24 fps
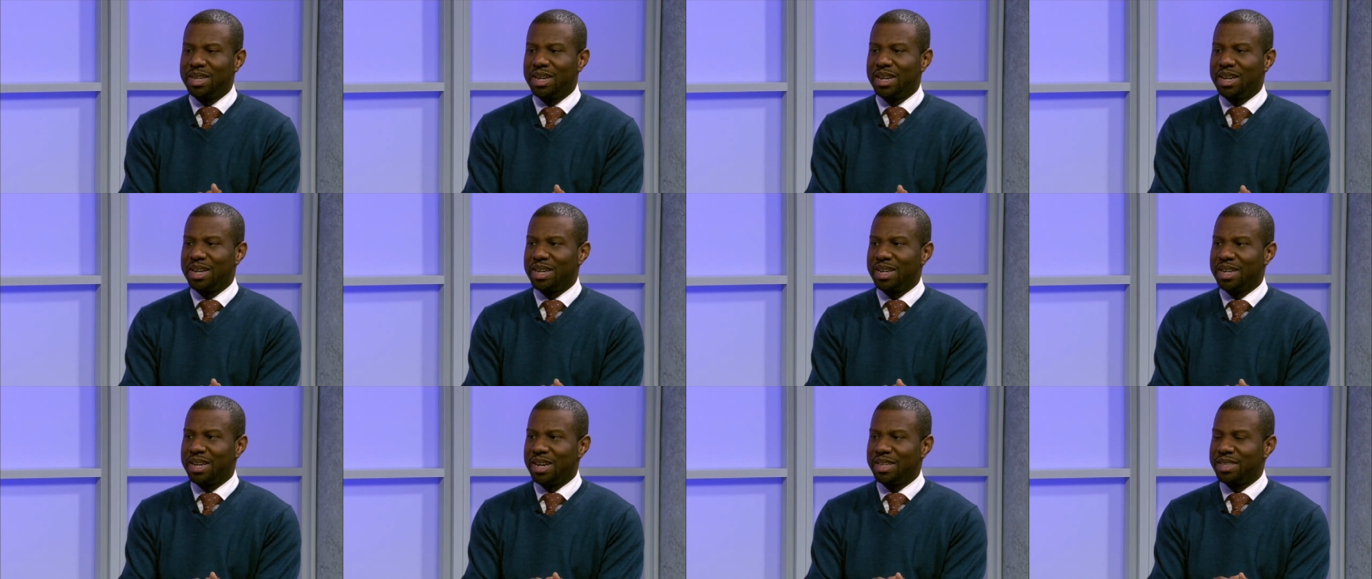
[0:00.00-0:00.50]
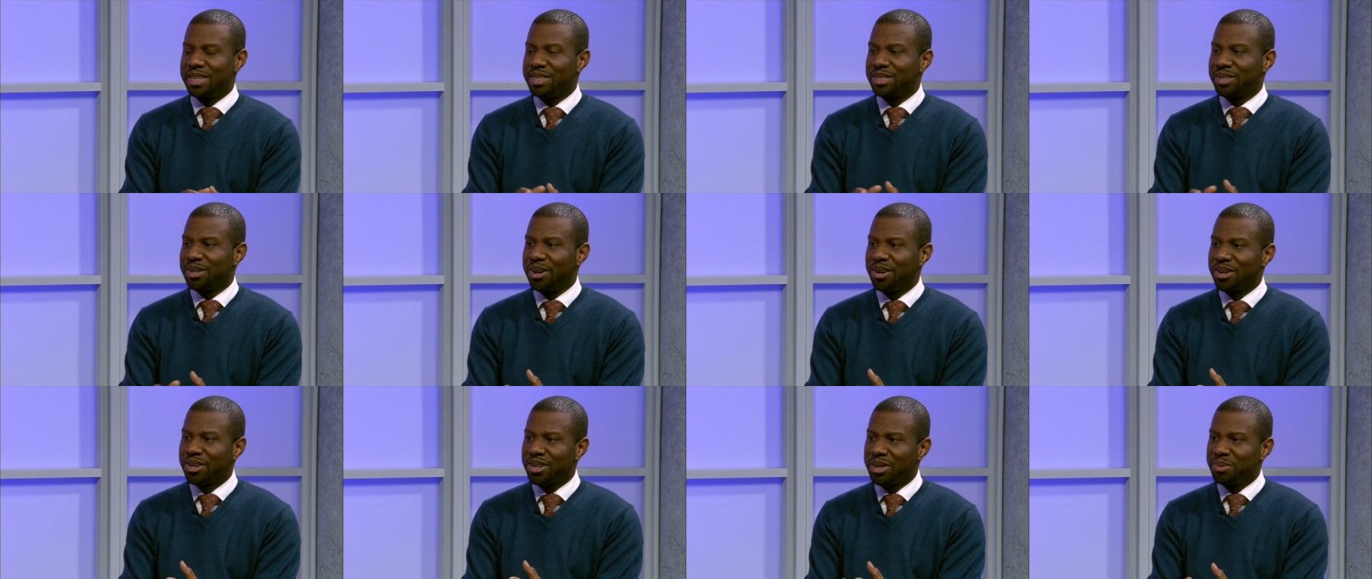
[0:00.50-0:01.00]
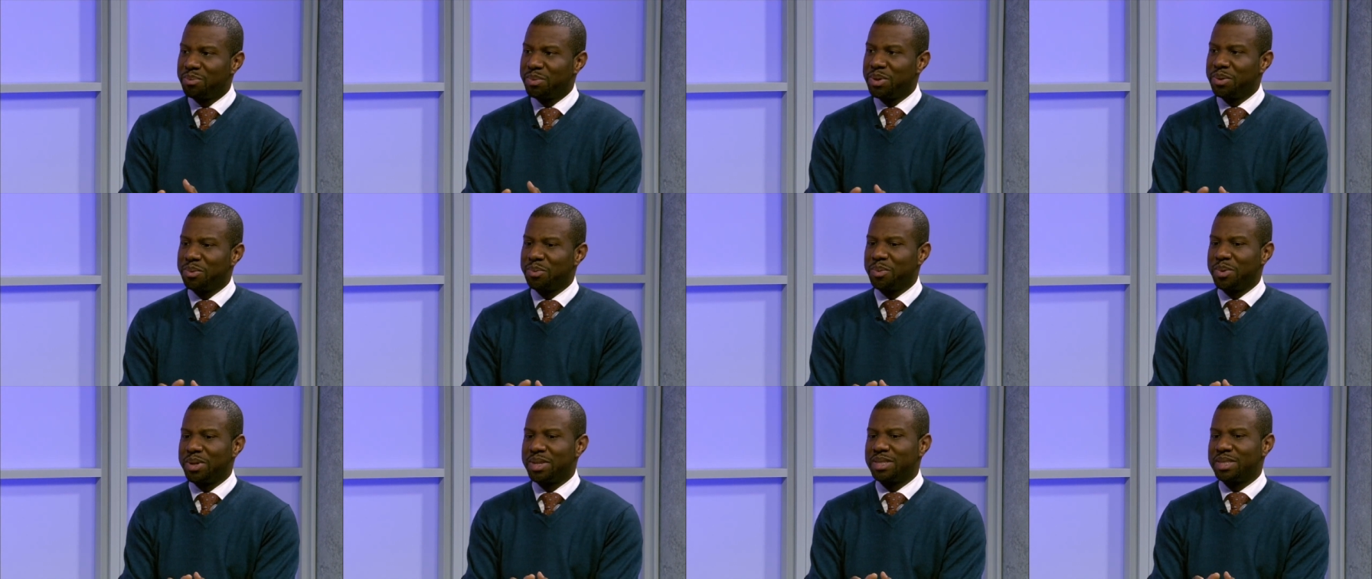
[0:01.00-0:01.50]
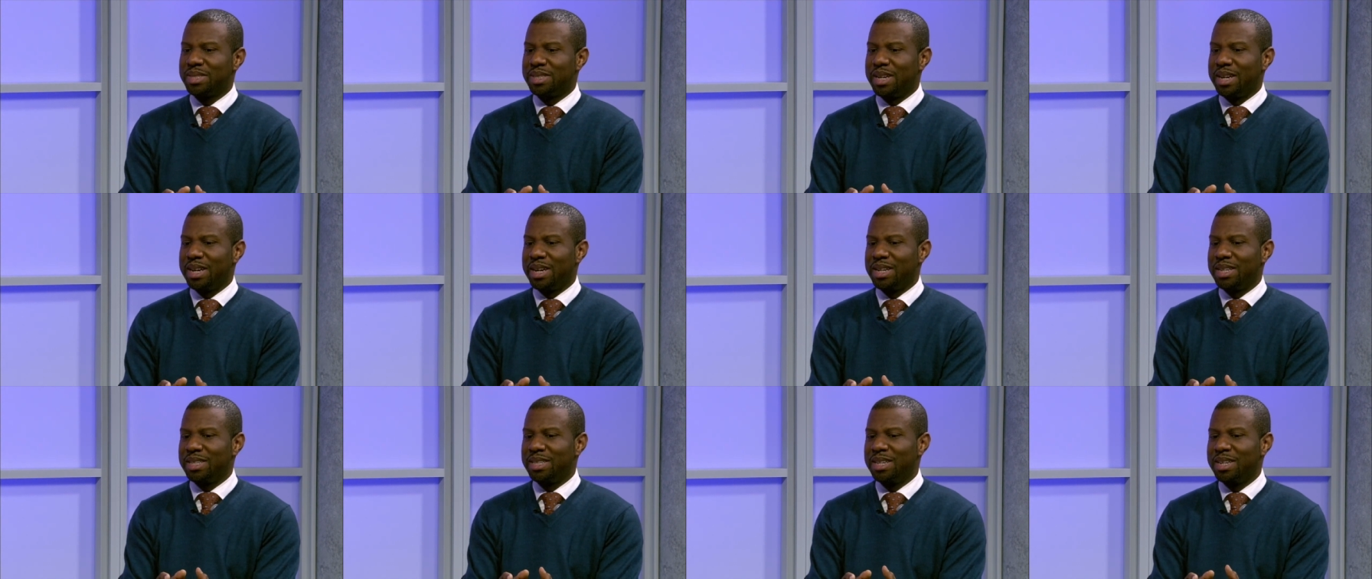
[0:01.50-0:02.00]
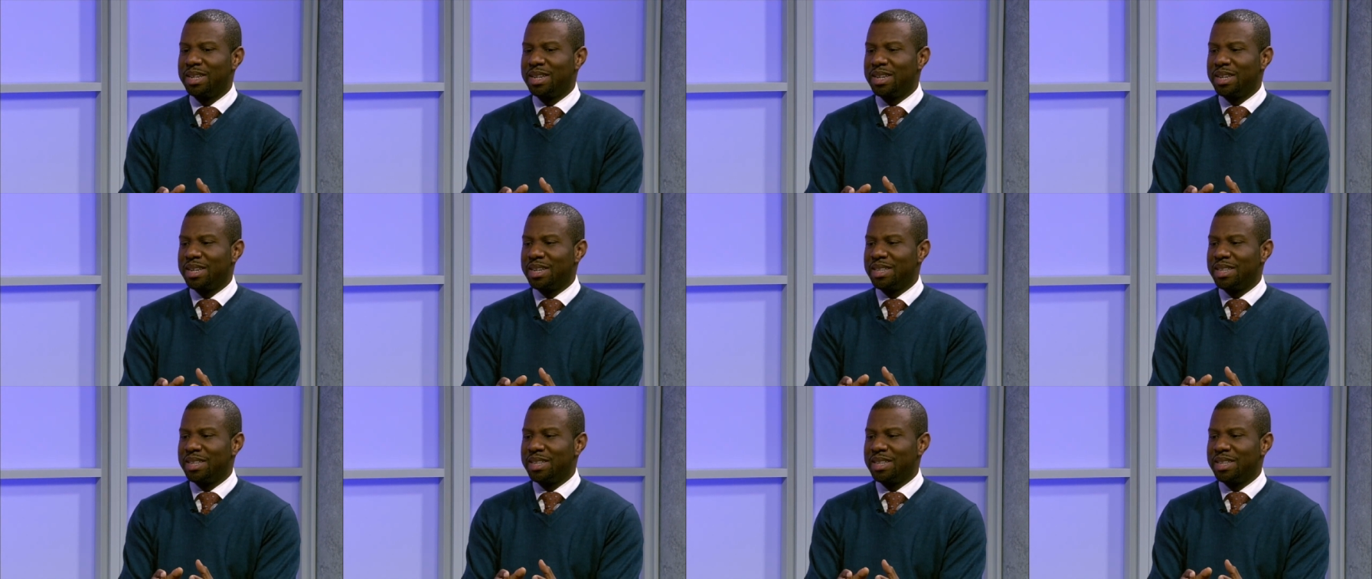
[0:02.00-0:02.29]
and his argument was that